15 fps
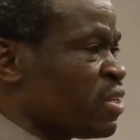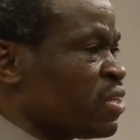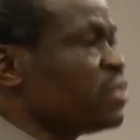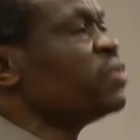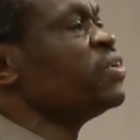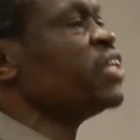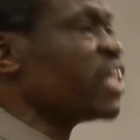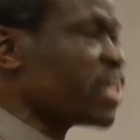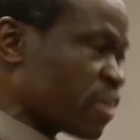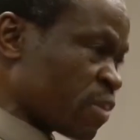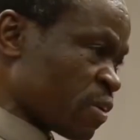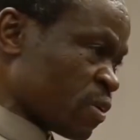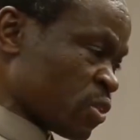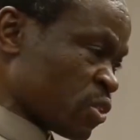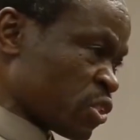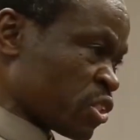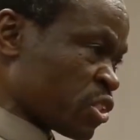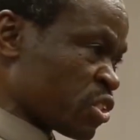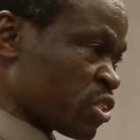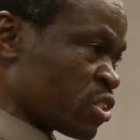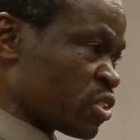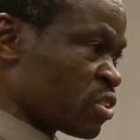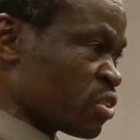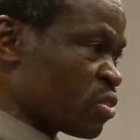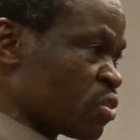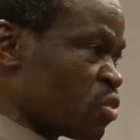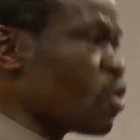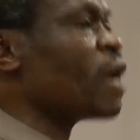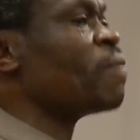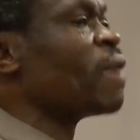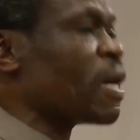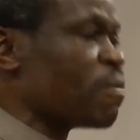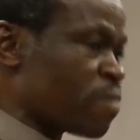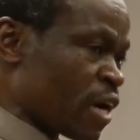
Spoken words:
you Negroes, who are my